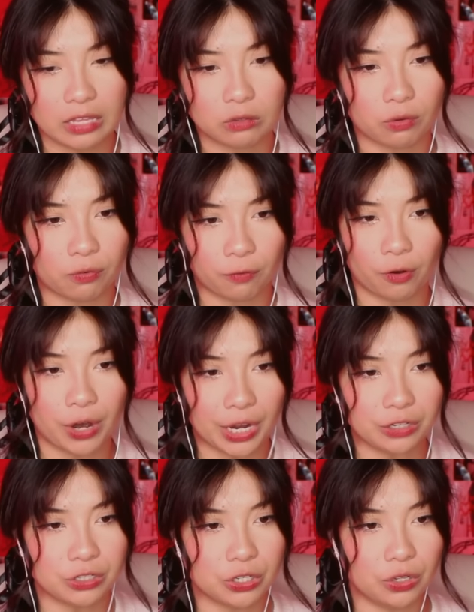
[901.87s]
is
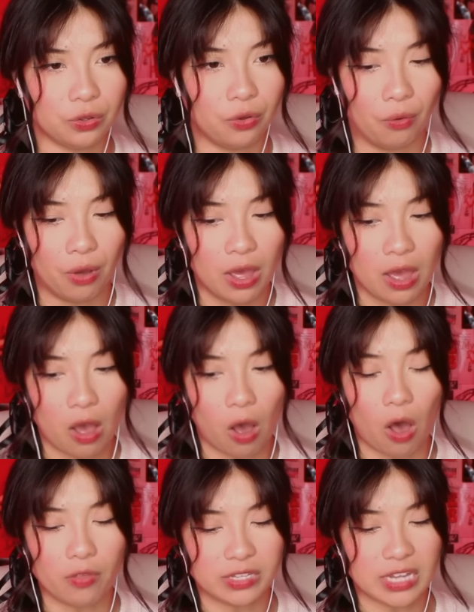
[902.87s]
referring to
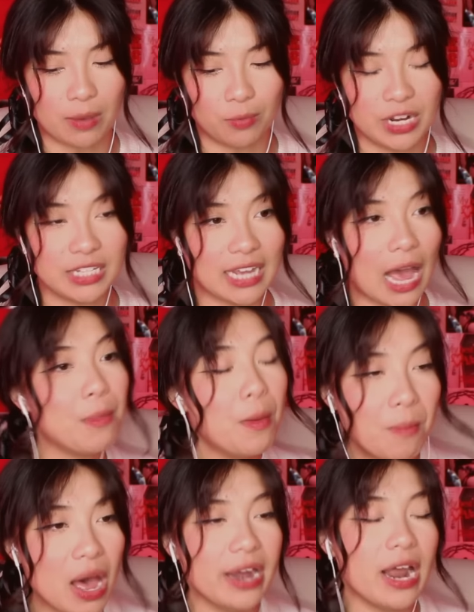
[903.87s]
all the time when PETA. He's like, I'm a
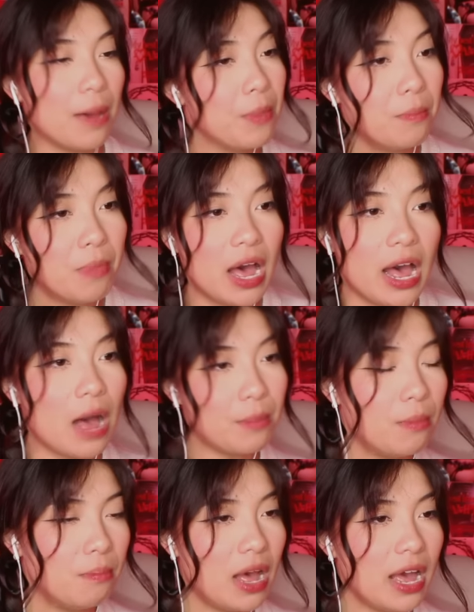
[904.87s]
mutt, I'm a mutt, I'm
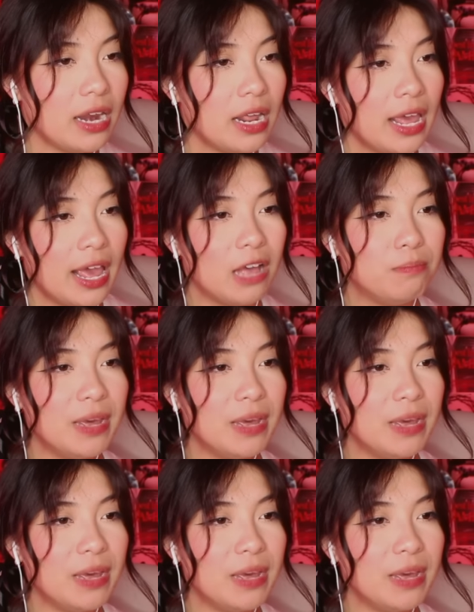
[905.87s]
a mutt. And